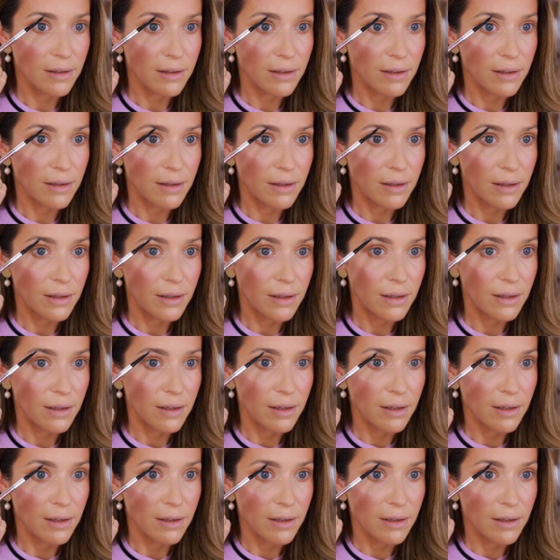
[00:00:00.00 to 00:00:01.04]

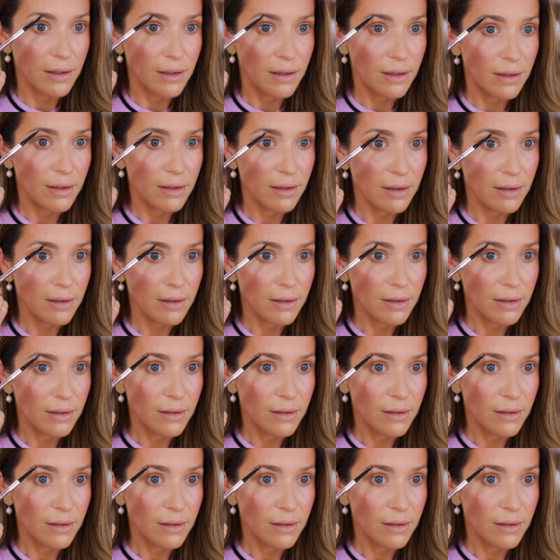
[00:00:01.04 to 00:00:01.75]
(no one is talking)